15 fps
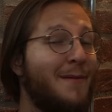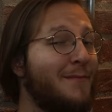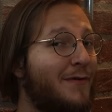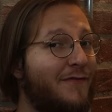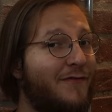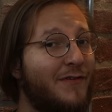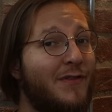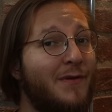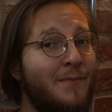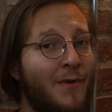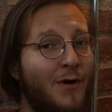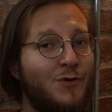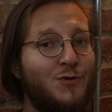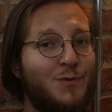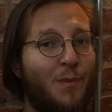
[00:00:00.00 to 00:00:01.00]
but for the
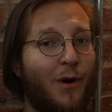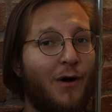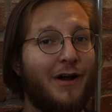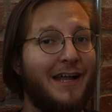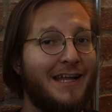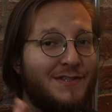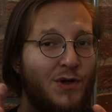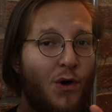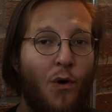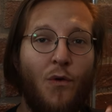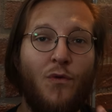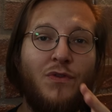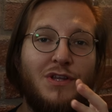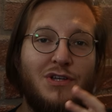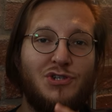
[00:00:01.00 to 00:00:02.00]
most part, it's
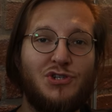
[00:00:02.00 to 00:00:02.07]
only